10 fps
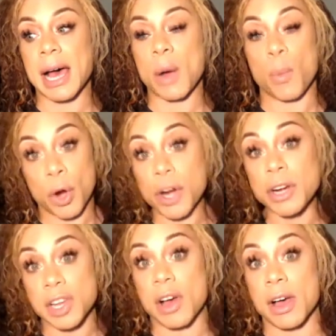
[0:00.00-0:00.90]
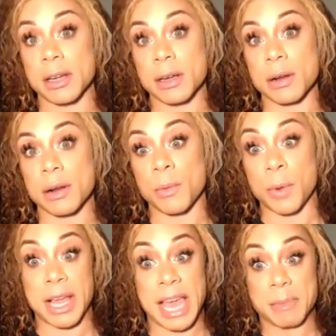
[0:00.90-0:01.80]
worked on when
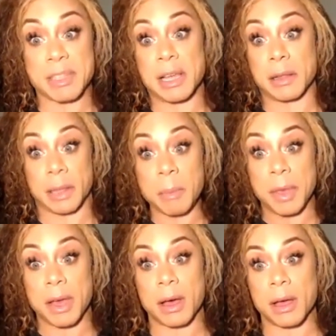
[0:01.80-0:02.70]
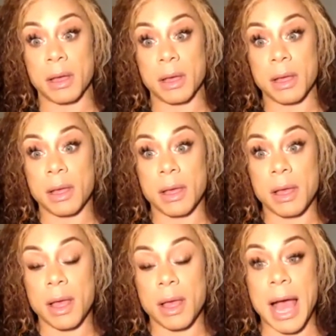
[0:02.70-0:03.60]
it came to the Olympia.
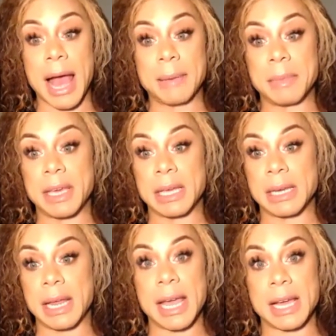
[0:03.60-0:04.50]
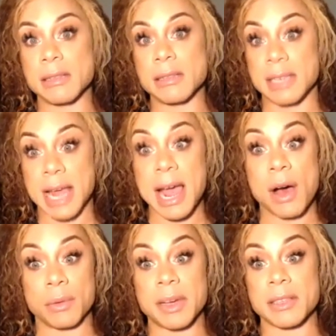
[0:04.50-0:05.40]
I mean, hands
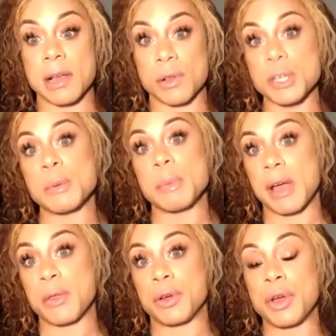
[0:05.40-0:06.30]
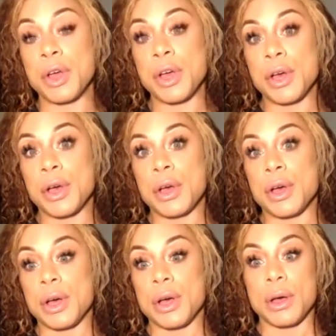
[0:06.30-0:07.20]
down, because I looked at my other
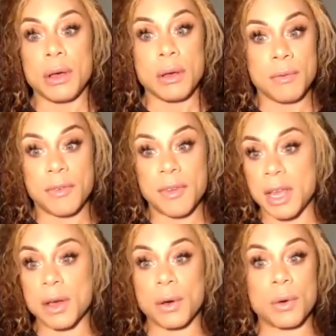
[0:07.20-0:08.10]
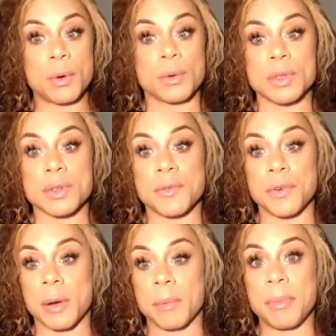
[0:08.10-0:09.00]
videos
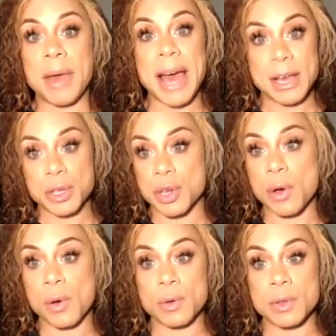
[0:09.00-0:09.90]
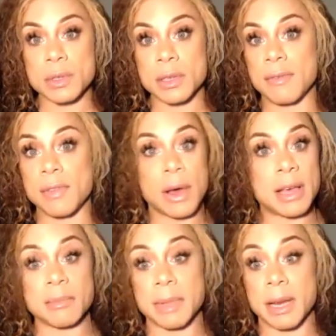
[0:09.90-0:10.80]
from past shows, even though it
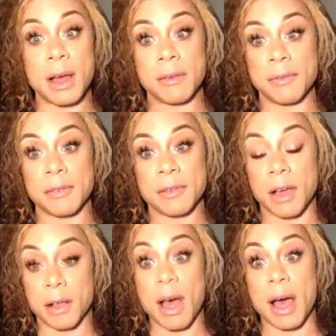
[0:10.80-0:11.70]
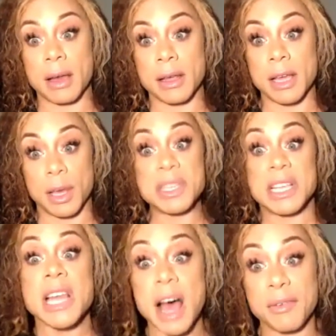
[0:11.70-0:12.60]
hasn't been a lot, it was
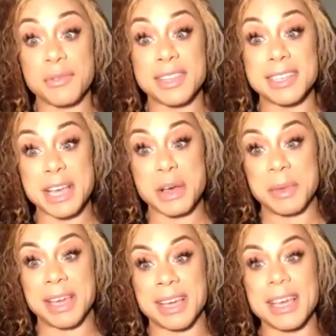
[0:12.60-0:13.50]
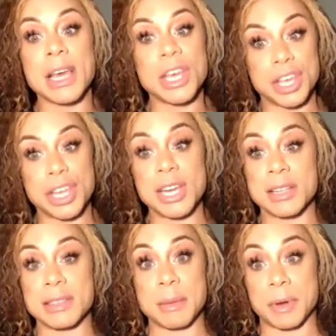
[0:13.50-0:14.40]
enough to tell me you need to
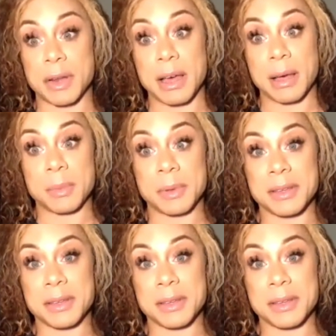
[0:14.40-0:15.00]
step it up.